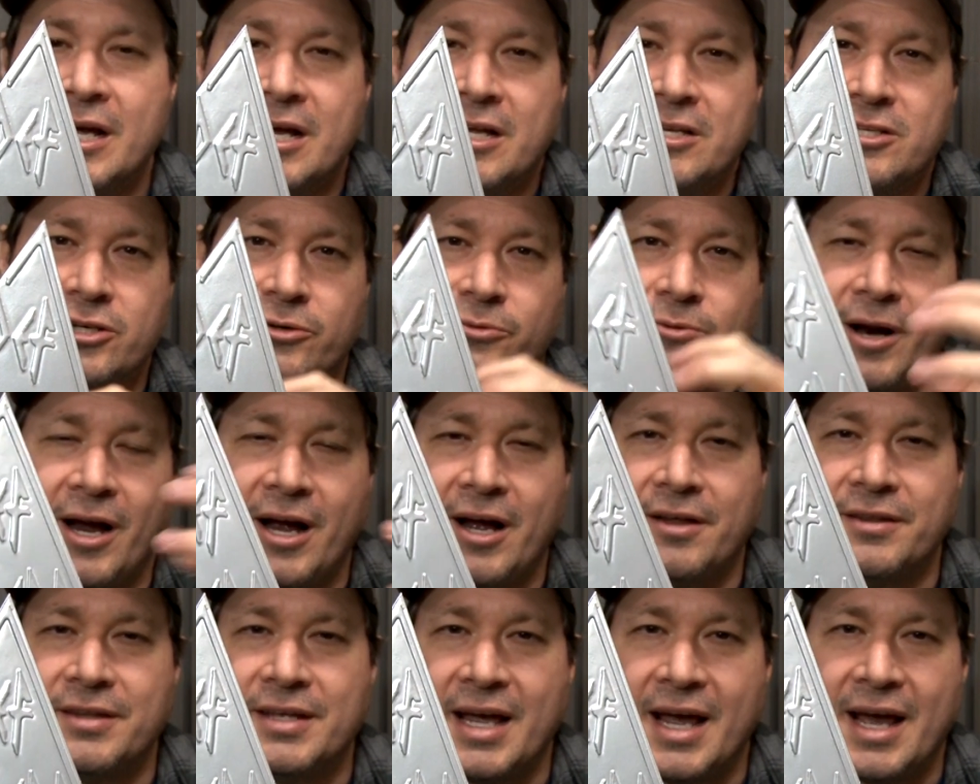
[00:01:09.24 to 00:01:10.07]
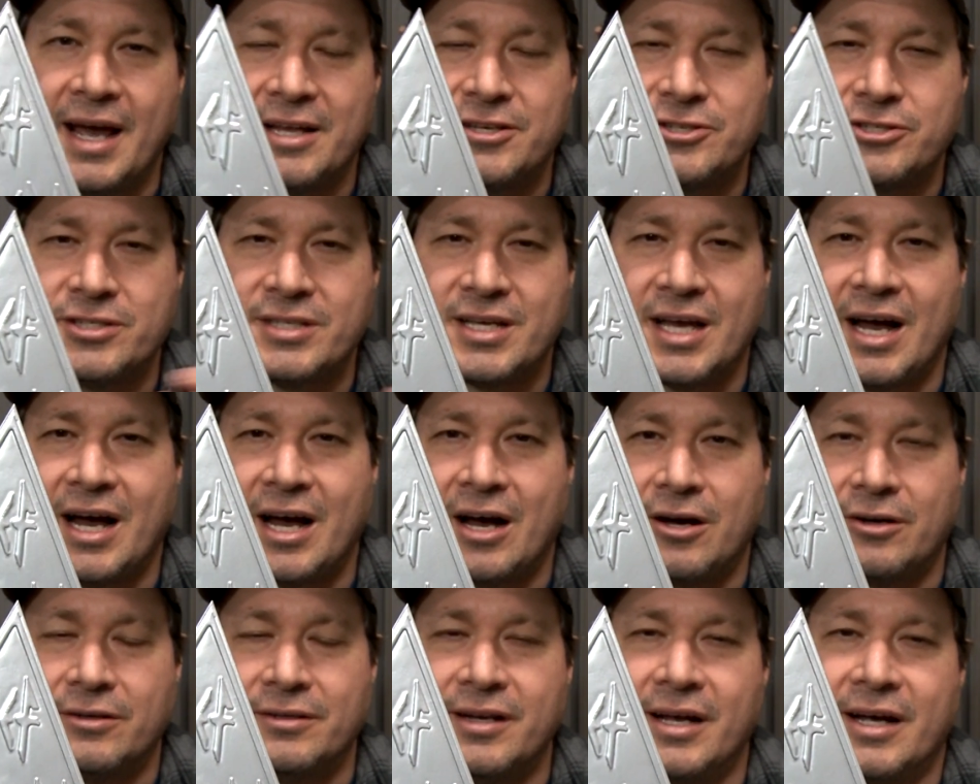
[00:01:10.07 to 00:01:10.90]
to round the edges
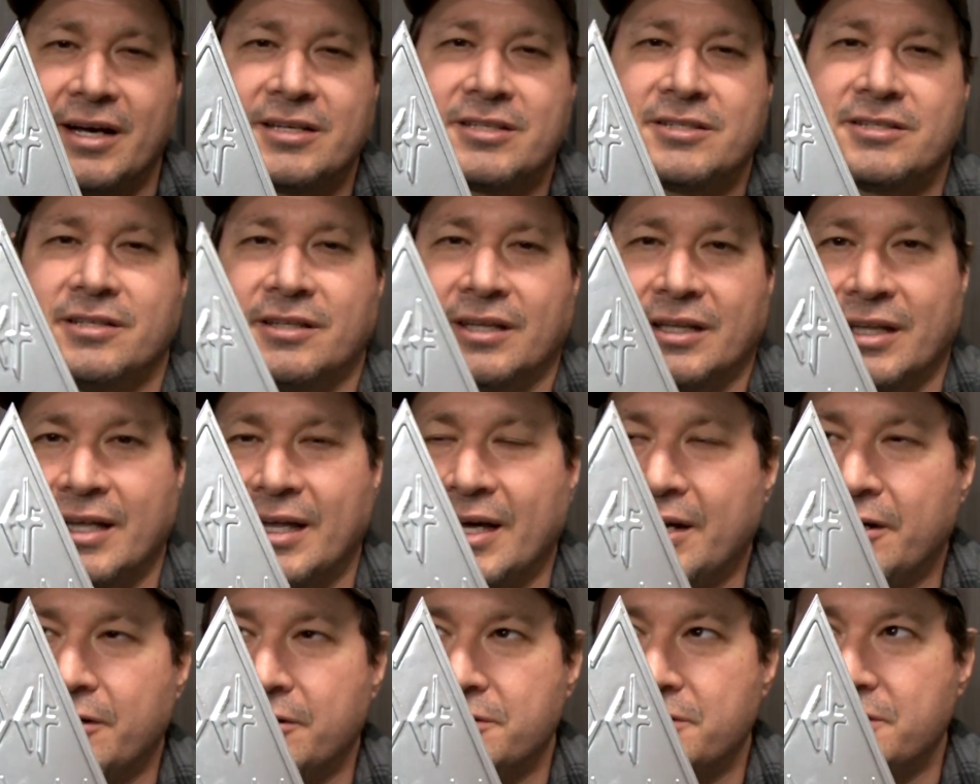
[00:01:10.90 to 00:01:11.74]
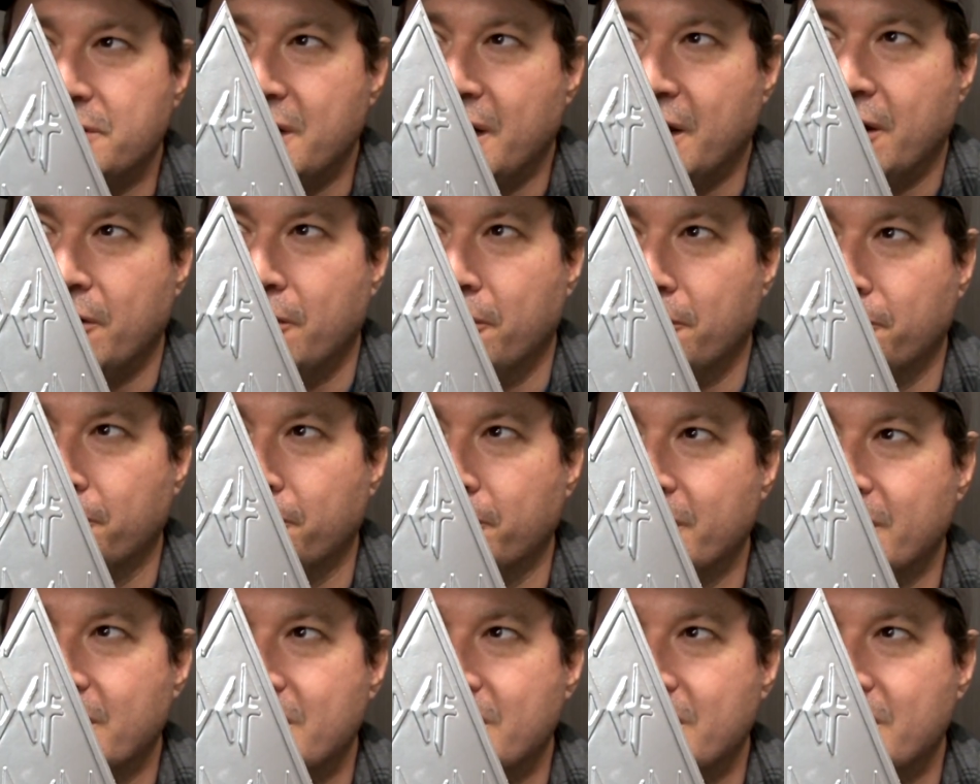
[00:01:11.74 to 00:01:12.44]
out next to the letters, and hopefully